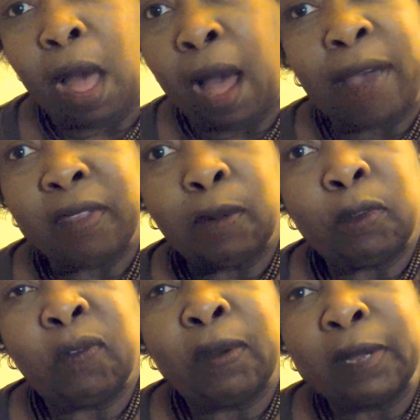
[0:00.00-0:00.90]
I think
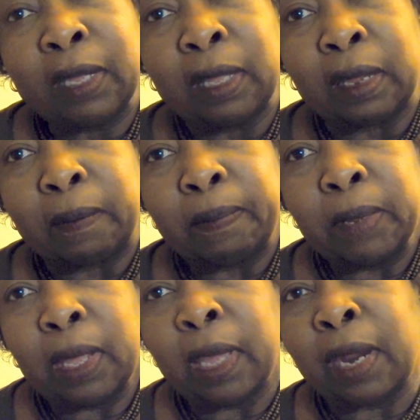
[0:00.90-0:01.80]
was very good
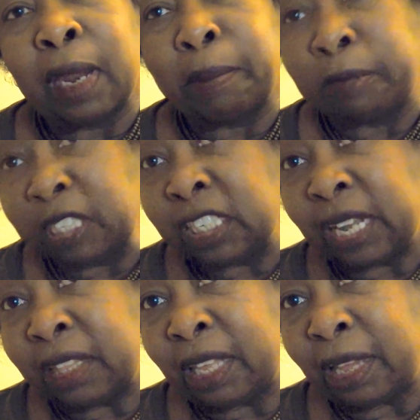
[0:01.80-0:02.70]
and I
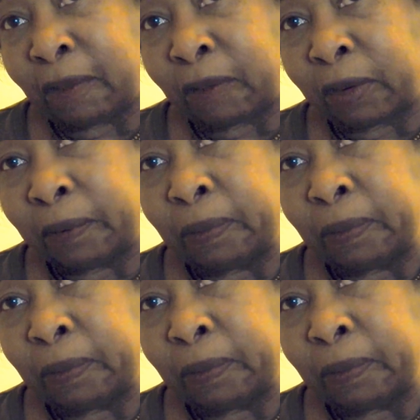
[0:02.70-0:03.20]
appreciate the effort.